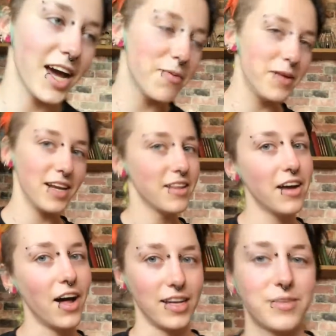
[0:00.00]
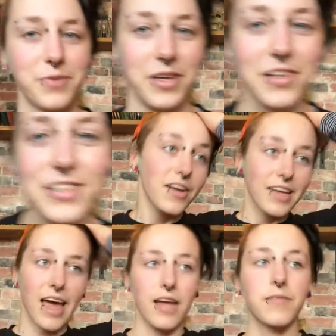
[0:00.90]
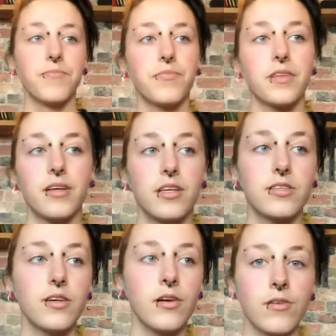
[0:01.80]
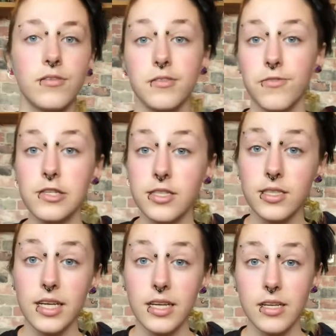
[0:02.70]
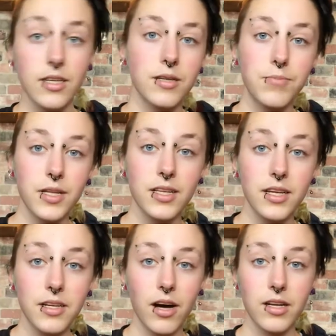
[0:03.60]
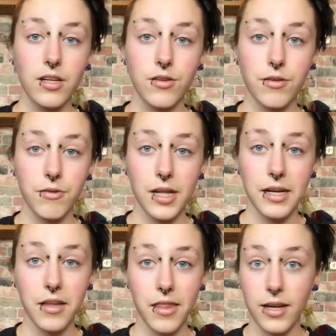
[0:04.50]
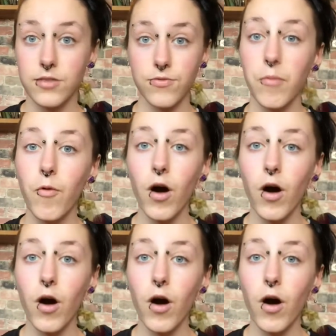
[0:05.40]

I've been in the hospital. Okay, so, firstly, completely non-clothing related things from